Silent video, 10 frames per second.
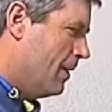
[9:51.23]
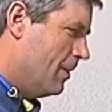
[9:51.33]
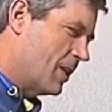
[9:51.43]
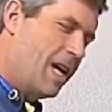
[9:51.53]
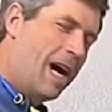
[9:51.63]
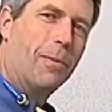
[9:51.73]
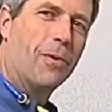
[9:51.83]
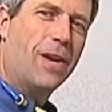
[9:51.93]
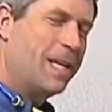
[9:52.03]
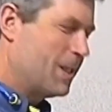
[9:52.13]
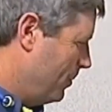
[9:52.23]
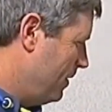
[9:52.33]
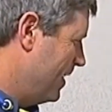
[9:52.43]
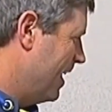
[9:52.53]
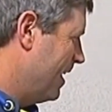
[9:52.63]
There's a couple things that
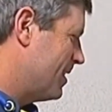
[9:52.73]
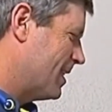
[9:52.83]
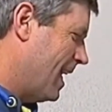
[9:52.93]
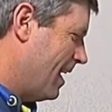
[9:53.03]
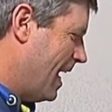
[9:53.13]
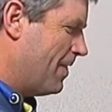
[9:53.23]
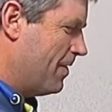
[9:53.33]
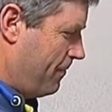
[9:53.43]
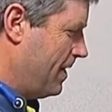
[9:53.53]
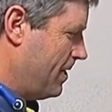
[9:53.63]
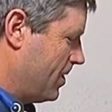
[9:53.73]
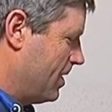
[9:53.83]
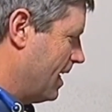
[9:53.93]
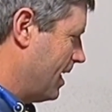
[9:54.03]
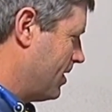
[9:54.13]
we've done to kind of add the
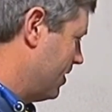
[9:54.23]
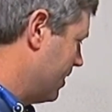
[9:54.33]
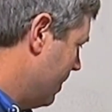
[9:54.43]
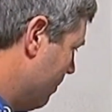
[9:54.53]
finishing touches.